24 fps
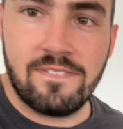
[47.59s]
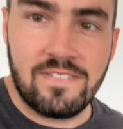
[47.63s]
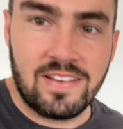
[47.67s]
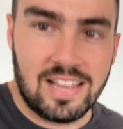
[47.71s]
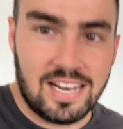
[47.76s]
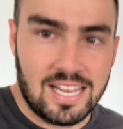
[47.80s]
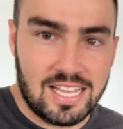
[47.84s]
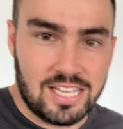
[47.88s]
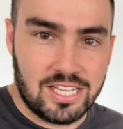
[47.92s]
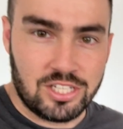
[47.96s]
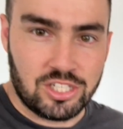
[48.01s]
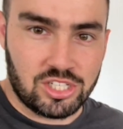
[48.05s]

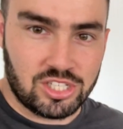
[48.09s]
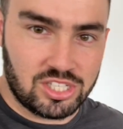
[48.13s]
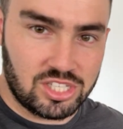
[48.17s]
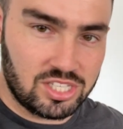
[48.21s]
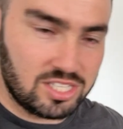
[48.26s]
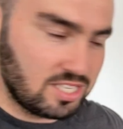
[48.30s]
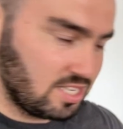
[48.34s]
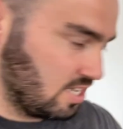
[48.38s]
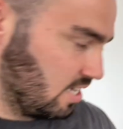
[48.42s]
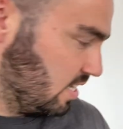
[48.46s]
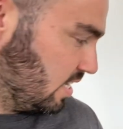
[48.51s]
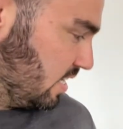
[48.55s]
filler, just
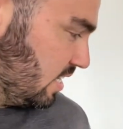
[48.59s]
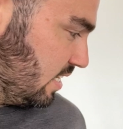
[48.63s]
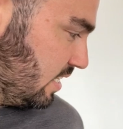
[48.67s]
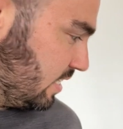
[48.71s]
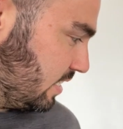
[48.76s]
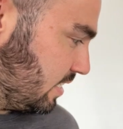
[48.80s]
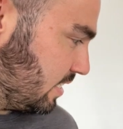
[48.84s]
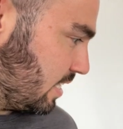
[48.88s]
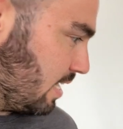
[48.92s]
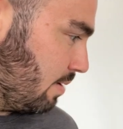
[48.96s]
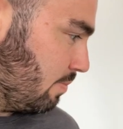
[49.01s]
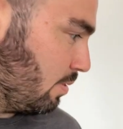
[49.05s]

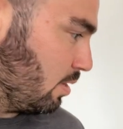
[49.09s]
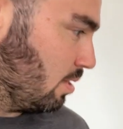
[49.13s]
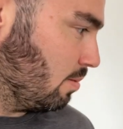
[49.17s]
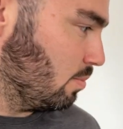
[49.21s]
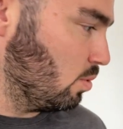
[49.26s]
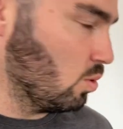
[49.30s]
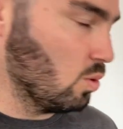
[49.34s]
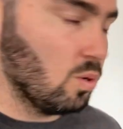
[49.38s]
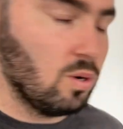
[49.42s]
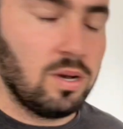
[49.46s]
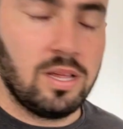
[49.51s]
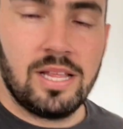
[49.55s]
skimming them
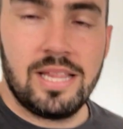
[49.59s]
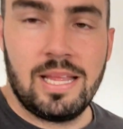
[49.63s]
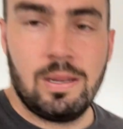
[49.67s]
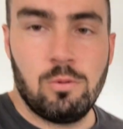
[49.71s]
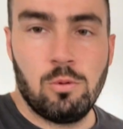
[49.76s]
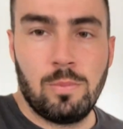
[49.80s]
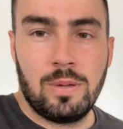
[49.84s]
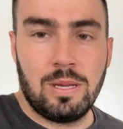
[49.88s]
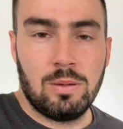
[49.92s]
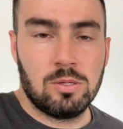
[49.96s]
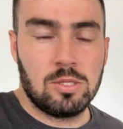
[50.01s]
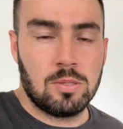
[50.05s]
all, and then we'll
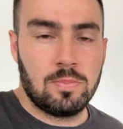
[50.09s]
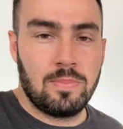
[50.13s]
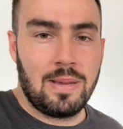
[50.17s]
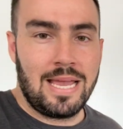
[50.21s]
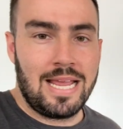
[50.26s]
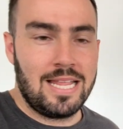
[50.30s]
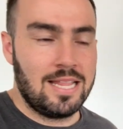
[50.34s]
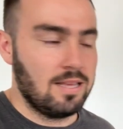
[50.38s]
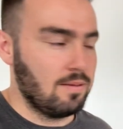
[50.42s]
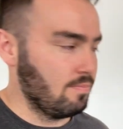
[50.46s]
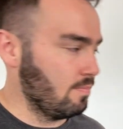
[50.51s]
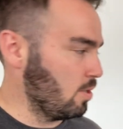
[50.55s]
be able to
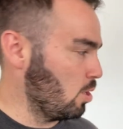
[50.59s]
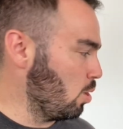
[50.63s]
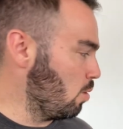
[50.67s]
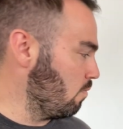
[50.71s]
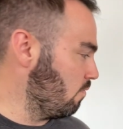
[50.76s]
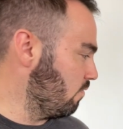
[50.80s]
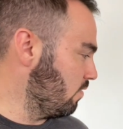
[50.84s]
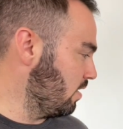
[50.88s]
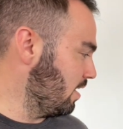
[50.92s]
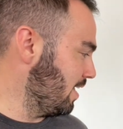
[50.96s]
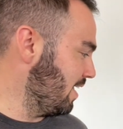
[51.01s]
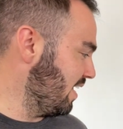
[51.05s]
paint them
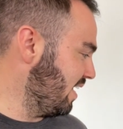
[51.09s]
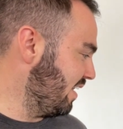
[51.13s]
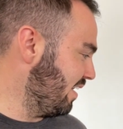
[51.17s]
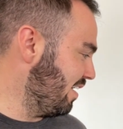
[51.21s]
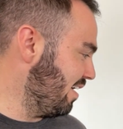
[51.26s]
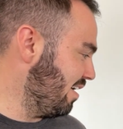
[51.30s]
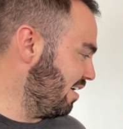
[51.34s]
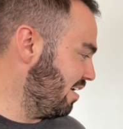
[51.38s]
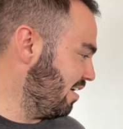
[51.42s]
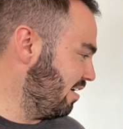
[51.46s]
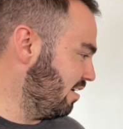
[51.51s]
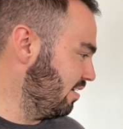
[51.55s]
hopefully in
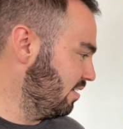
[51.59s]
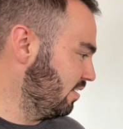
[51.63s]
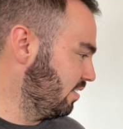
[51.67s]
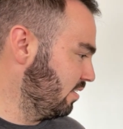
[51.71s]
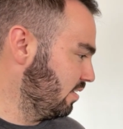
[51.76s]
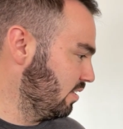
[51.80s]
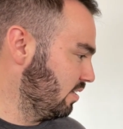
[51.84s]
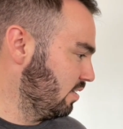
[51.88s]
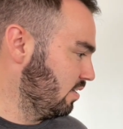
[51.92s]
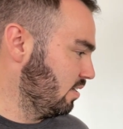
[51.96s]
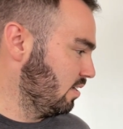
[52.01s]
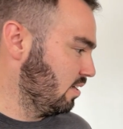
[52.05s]
our
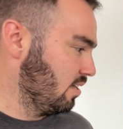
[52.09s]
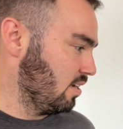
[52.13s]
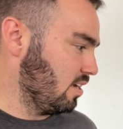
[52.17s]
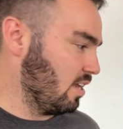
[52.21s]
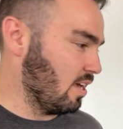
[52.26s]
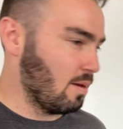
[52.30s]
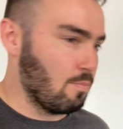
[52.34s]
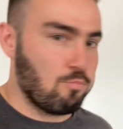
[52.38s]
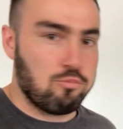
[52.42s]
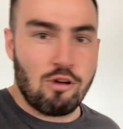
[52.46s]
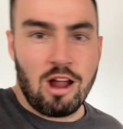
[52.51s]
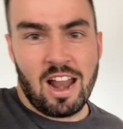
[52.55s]

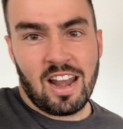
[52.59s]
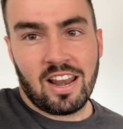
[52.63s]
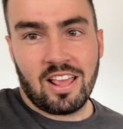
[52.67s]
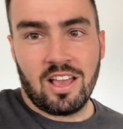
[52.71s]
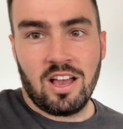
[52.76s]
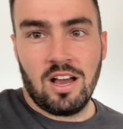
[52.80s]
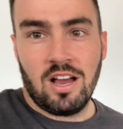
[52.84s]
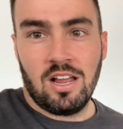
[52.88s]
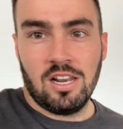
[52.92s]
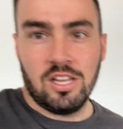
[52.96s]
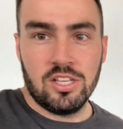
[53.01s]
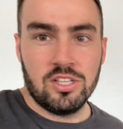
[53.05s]
brand
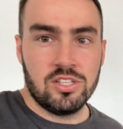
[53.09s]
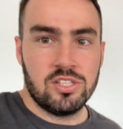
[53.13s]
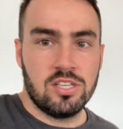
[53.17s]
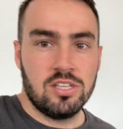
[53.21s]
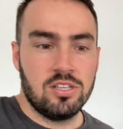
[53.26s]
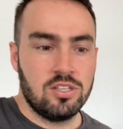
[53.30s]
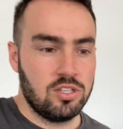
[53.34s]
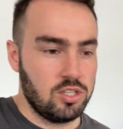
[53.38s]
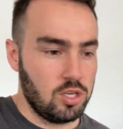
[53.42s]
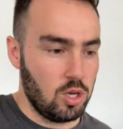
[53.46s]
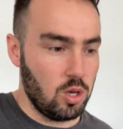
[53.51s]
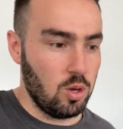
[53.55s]
colours.
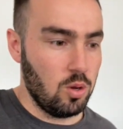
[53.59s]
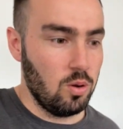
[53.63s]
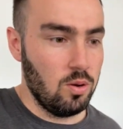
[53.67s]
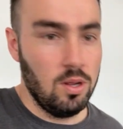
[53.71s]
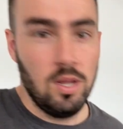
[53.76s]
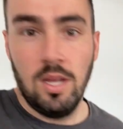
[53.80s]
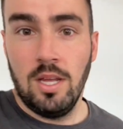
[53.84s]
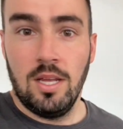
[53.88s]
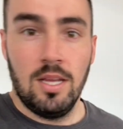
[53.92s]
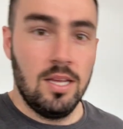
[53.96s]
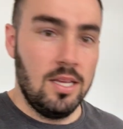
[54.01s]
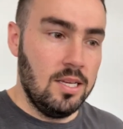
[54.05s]
So
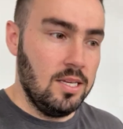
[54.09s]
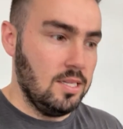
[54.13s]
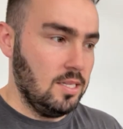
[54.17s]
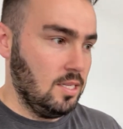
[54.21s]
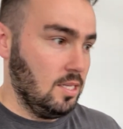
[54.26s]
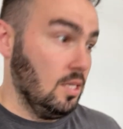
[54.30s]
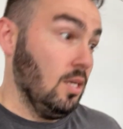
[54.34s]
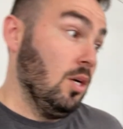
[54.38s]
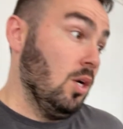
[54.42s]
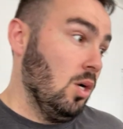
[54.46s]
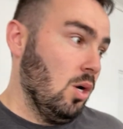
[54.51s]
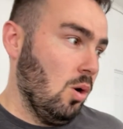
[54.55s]

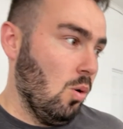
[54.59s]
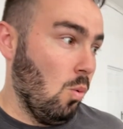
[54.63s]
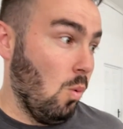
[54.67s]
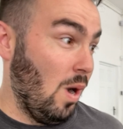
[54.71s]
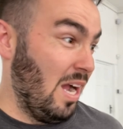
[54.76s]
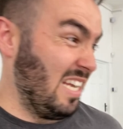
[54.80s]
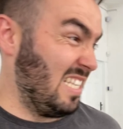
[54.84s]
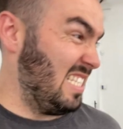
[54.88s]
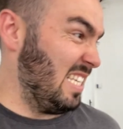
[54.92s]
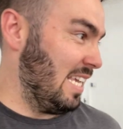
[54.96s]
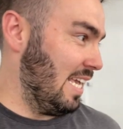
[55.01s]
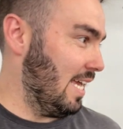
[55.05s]

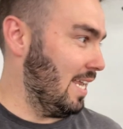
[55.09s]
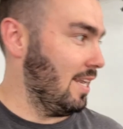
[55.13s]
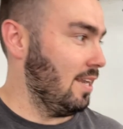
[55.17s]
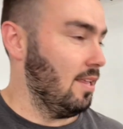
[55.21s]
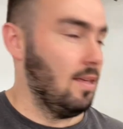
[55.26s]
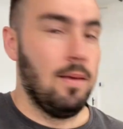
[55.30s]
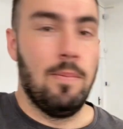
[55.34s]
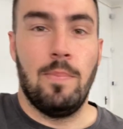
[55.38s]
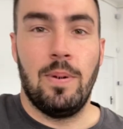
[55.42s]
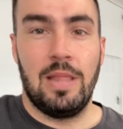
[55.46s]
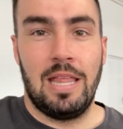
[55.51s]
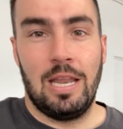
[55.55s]
white again,
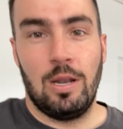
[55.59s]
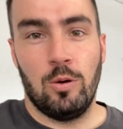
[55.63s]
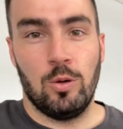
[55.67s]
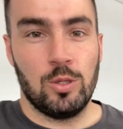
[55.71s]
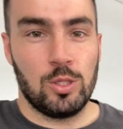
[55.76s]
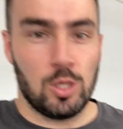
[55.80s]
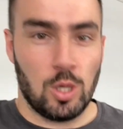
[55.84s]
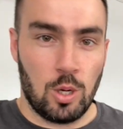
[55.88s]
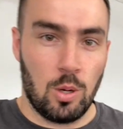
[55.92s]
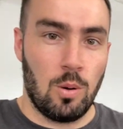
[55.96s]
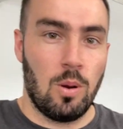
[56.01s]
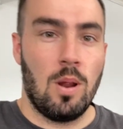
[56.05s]
but then
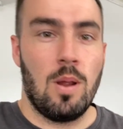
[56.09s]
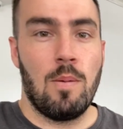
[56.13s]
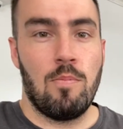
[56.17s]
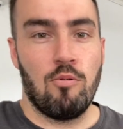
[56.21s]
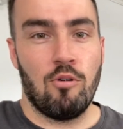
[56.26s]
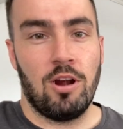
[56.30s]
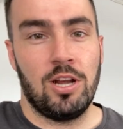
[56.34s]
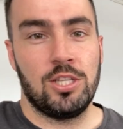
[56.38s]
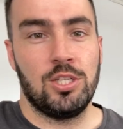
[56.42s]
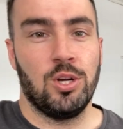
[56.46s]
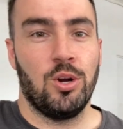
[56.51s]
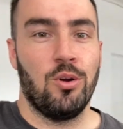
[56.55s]
also
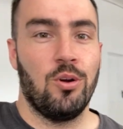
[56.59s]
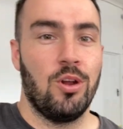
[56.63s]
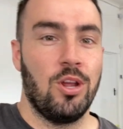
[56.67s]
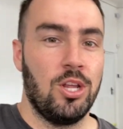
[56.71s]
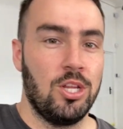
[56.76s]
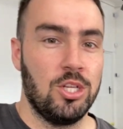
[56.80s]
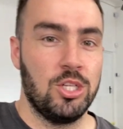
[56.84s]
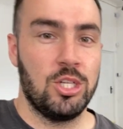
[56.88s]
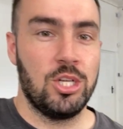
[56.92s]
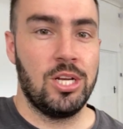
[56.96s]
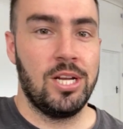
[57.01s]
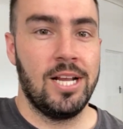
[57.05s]
bright
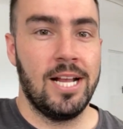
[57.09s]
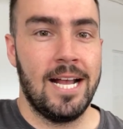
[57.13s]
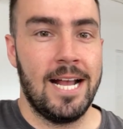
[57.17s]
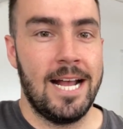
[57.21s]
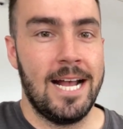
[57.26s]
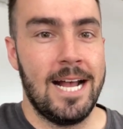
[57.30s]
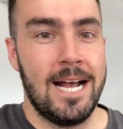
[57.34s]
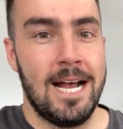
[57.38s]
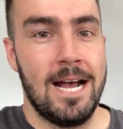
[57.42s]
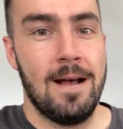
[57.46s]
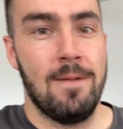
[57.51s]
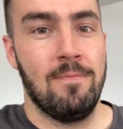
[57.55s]
orange,
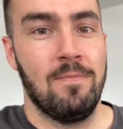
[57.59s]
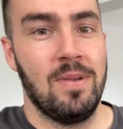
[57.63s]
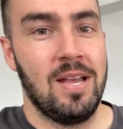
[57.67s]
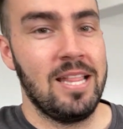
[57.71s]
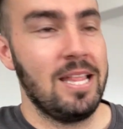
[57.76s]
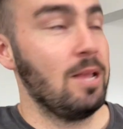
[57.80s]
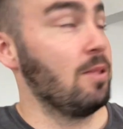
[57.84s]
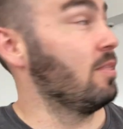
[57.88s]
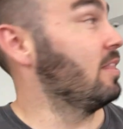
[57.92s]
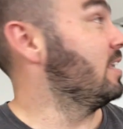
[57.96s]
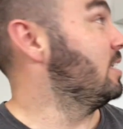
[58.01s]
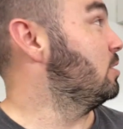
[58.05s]
and
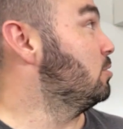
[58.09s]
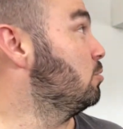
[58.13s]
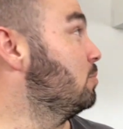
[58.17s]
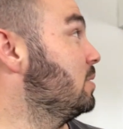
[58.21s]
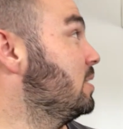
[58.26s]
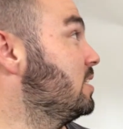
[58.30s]
then these will be